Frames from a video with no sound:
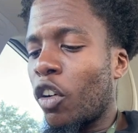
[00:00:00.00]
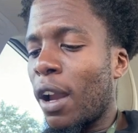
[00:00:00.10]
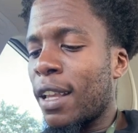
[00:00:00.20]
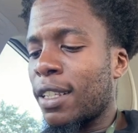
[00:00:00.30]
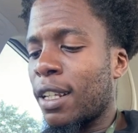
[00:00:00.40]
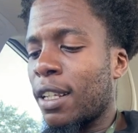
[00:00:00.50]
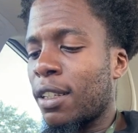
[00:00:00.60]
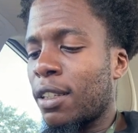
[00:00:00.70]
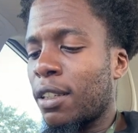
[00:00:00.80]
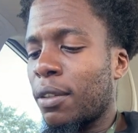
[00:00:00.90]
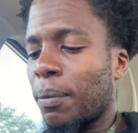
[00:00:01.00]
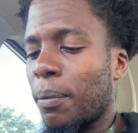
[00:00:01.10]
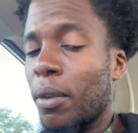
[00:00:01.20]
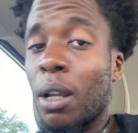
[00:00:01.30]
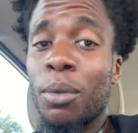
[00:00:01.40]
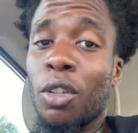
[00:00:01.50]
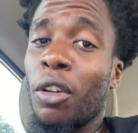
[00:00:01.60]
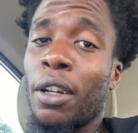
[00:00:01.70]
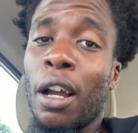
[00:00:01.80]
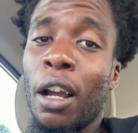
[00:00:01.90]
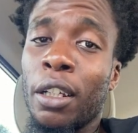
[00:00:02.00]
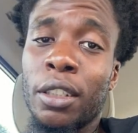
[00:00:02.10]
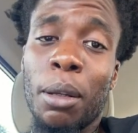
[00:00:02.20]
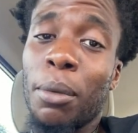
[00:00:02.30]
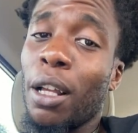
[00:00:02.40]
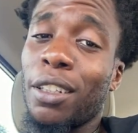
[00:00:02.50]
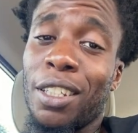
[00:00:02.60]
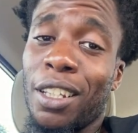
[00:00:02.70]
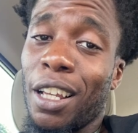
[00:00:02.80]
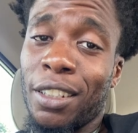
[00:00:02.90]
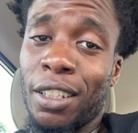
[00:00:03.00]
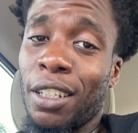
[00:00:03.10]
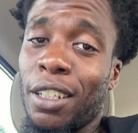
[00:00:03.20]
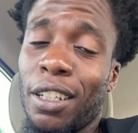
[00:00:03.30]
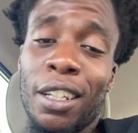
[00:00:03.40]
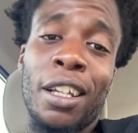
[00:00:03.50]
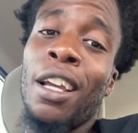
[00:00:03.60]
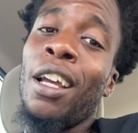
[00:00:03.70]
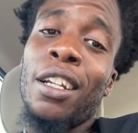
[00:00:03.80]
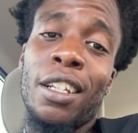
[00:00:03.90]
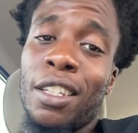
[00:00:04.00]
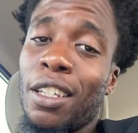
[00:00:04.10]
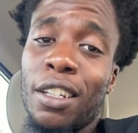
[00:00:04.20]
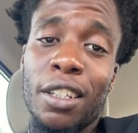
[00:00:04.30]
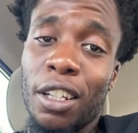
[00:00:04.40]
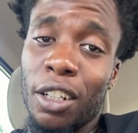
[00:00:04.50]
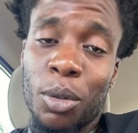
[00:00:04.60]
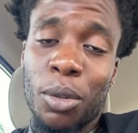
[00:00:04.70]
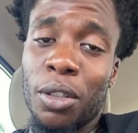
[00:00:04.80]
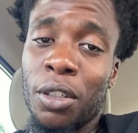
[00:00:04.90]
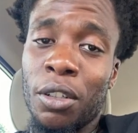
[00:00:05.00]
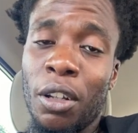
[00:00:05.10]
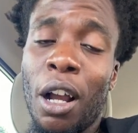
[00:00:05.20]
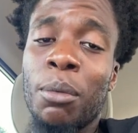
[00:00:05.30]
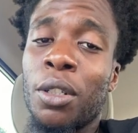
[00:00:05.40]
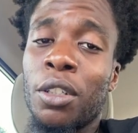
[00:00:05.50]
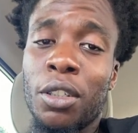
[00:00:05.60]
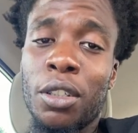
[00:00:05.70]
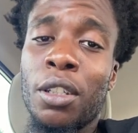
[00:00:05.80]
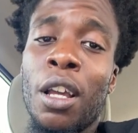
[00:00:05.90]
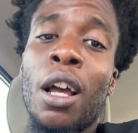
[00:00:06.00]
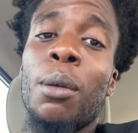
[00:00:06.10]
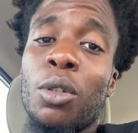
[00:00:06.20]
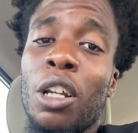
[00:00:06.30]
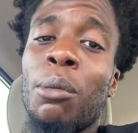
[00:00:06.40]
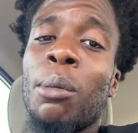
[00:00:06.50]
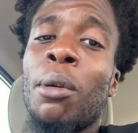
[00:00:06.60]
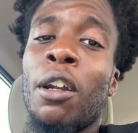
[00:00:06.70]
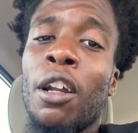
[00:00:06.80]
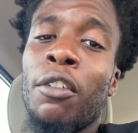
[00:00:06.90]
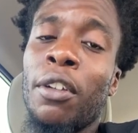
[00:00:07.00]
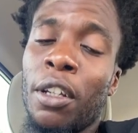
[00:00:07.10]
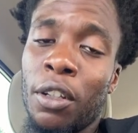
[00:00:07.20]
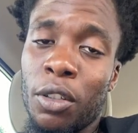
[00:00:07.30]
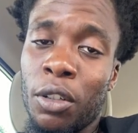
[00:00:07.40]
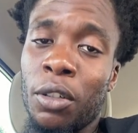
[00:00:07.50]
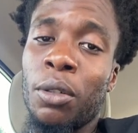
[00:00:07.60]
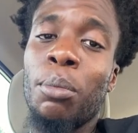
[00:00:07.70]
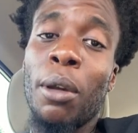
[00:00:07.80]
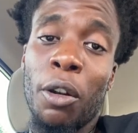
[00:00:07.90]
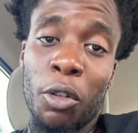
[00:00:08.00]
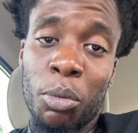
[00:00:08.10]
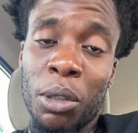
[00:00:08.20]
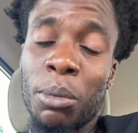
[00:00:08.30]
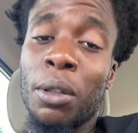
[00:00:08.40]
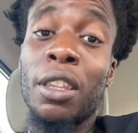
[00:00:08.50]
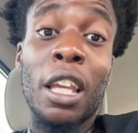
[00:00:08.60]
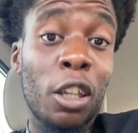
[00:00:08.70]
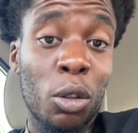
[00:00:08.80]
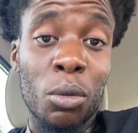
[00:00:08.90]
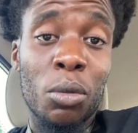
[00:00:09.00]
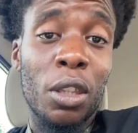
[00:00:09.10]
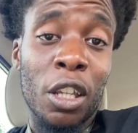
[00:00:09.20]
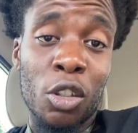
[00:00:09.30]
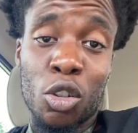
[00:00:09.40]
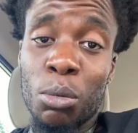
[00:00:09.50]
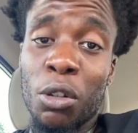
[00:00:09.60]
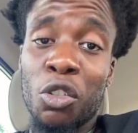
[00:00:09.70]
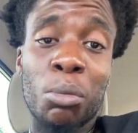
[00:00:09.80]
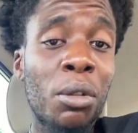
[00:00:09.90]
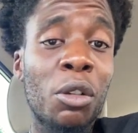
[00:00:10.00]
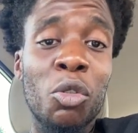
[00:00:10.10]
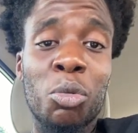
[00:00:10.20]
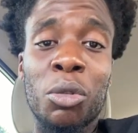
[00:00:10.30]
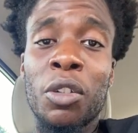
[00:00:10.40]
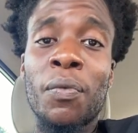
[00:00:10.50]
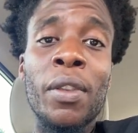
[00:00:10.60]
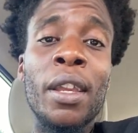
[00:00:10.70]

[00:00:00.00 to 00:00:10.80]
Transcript: as it is. I'm sorry, guys. I'm not dyslexic. This isn't a tongue twister. I'm just trying to be better at reading, so bear with me. But thank you so much for being with me.